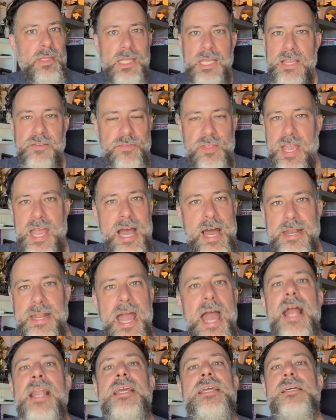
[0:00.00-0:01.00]
if they had
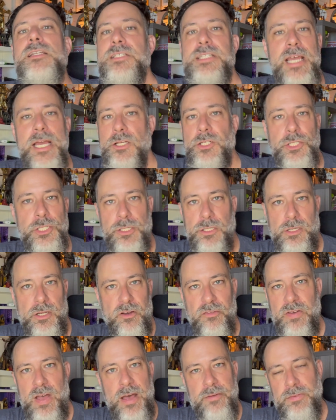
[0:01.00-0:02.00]
any intention
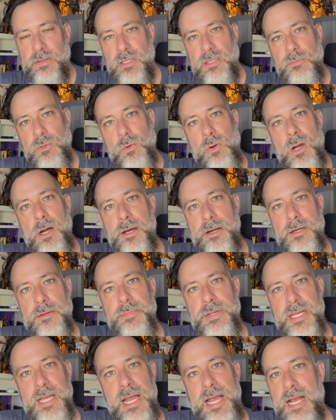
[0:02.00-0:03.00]
of having the Marauder
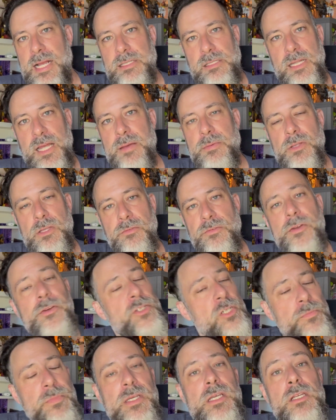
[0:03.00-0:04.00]
be a Haslab in the
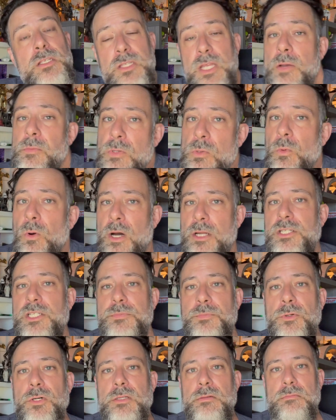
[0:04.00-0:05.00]
future, because they would want to
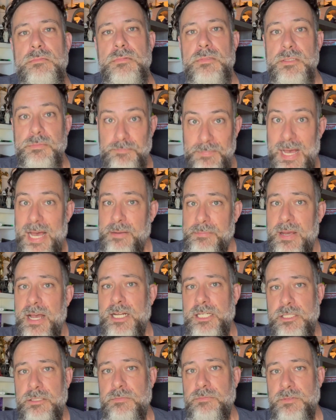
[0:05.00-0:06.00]
put the Bad
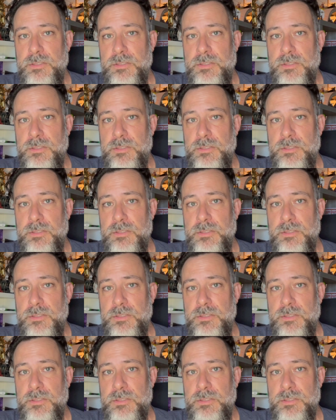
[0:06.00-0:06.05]
Batch,